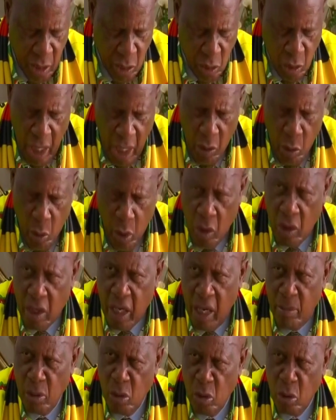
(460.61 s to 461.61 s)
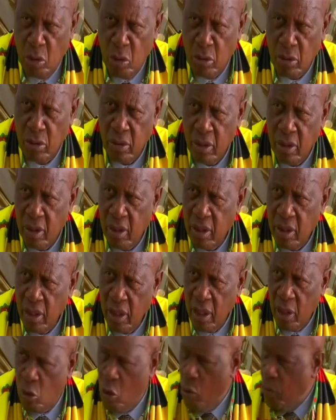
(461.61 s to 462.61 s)
So I welcome you,
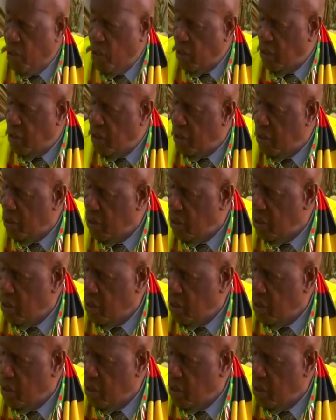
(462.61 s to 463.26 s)
comrades.